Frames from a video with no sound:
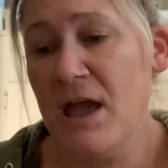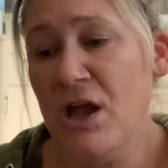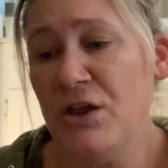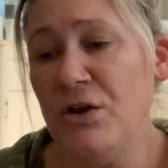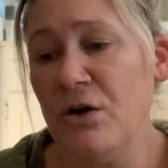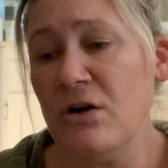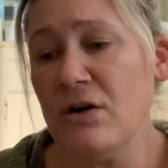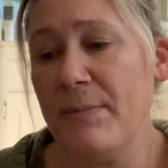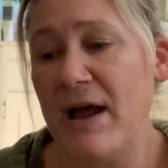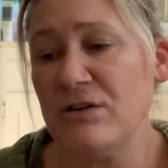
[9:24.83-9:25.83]
You're
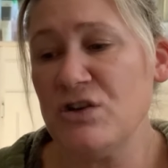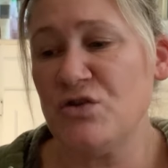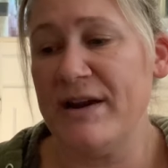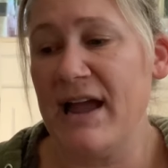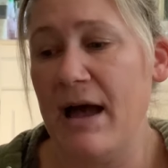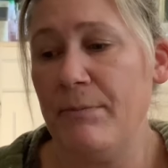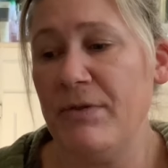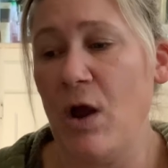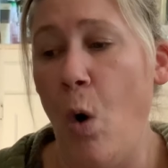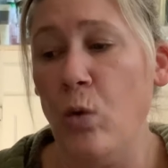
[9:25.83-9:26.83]
about to string up
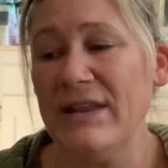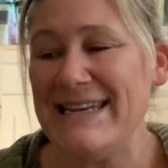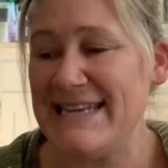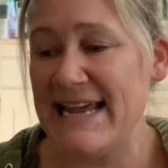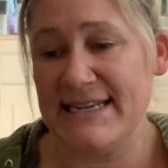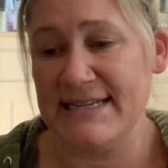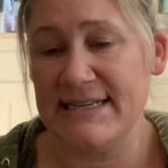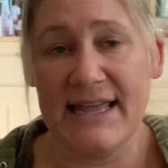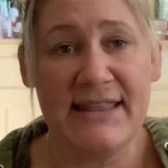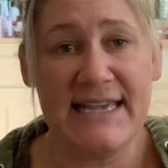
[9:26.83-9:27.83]
the only dentist
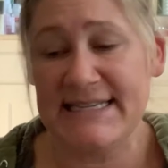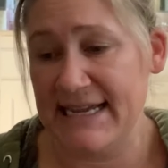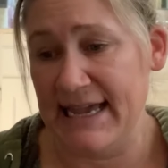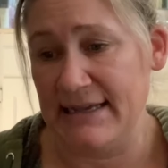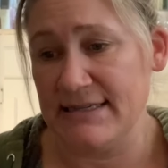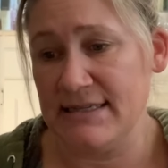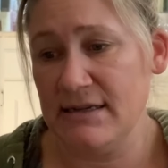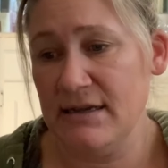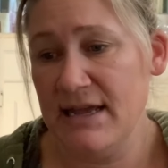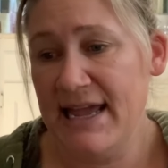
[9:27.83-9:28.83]
in these diggings.
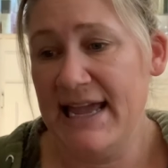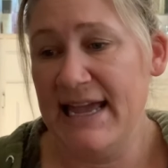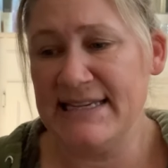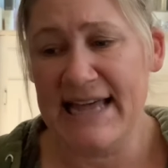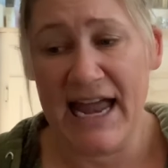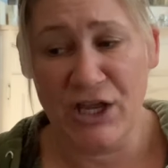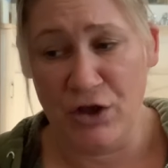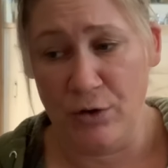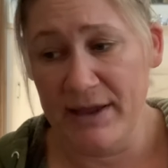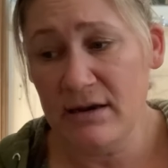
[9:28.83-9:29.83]
Is that
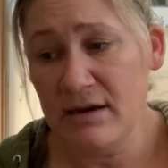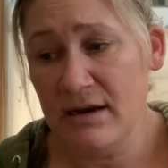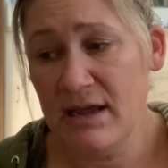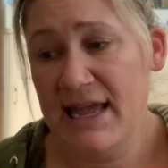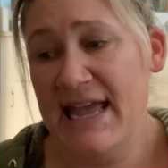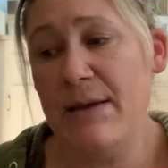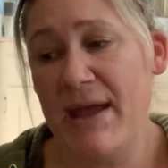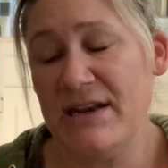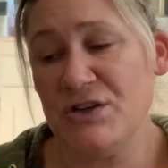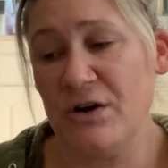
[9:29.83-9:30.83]
human? He
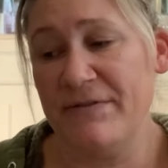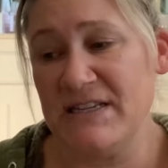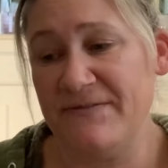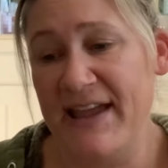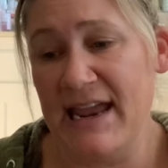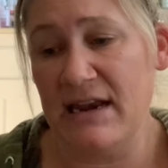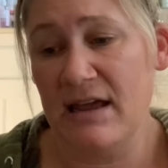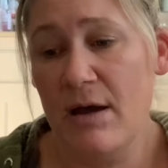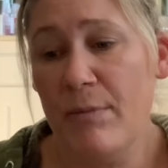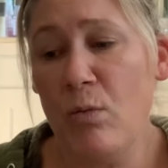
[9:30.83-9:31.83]
may deserve his fate,
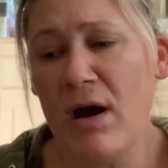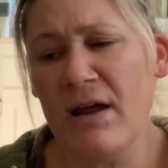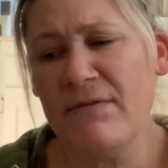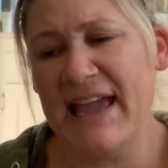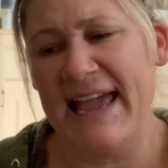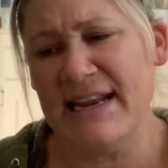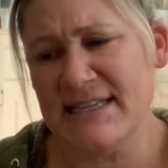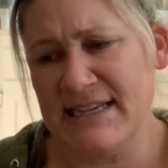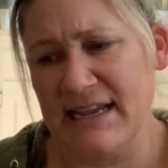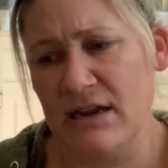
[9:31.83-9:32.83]
but what of the
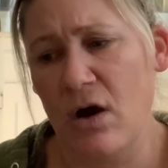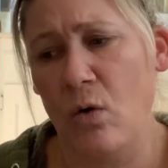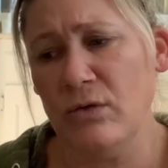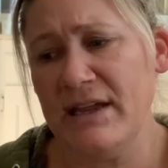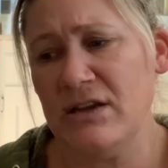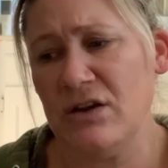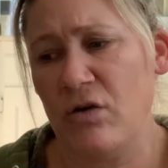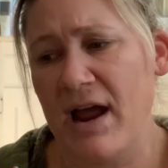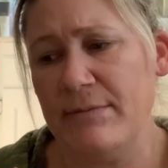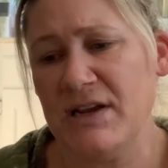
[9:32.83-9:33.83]
innocent, only the
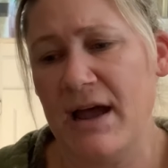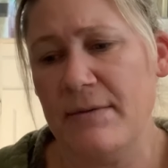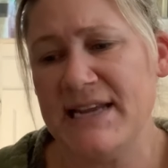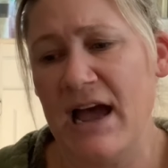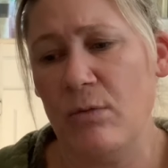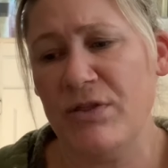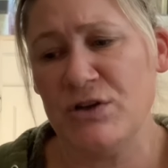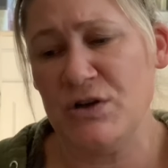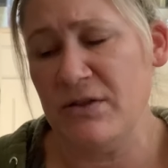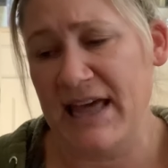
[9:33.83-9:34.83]
crime to come down with a
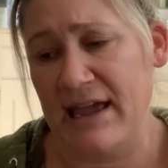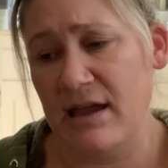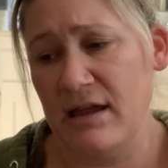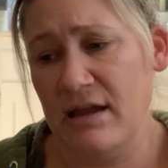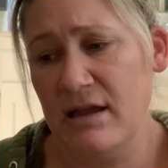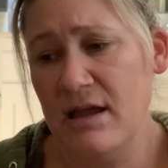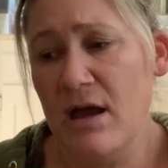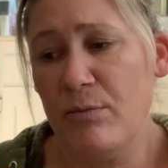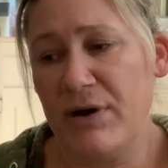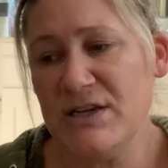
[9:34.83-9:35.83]
toothache?
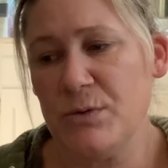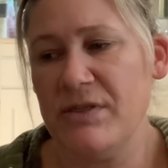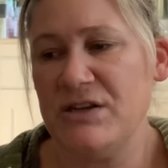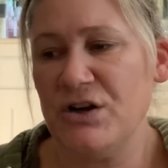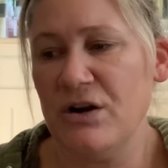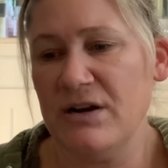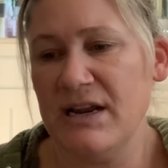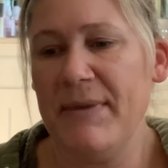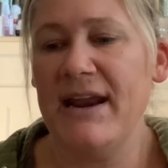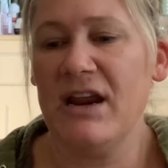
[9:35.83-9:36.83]
Praiseworthy turned
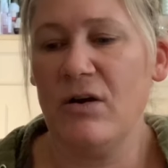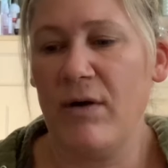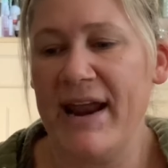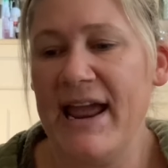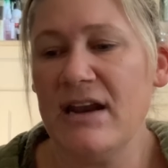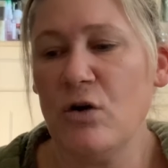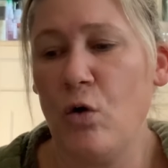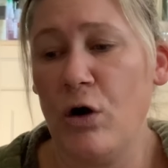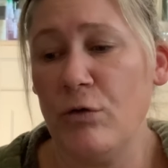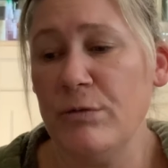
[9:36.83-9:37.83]
and made a grand
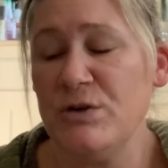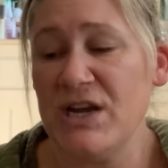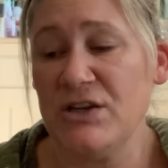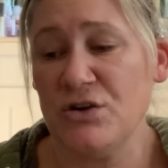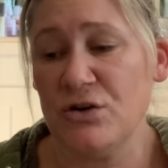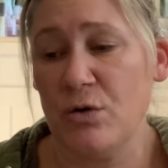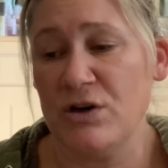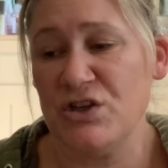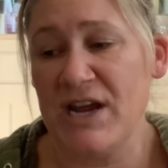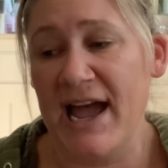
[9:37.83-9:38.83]
courtroom gesture
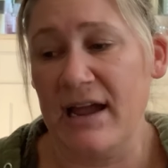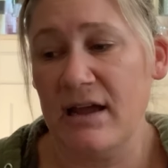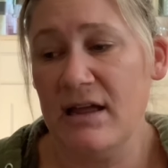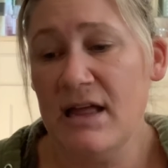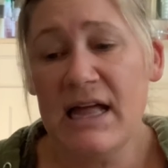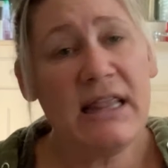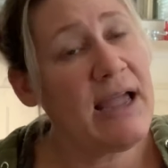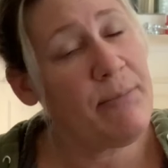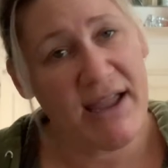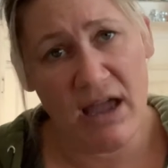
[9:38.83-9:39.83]
towards Jack.
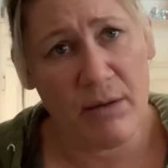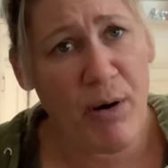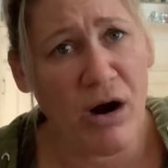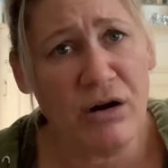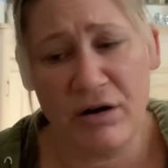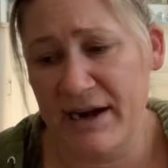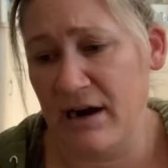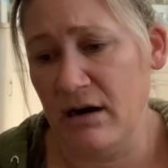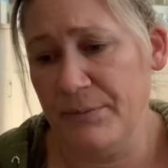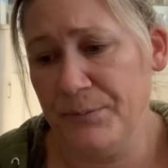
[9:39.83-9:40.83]
Like my young partner here.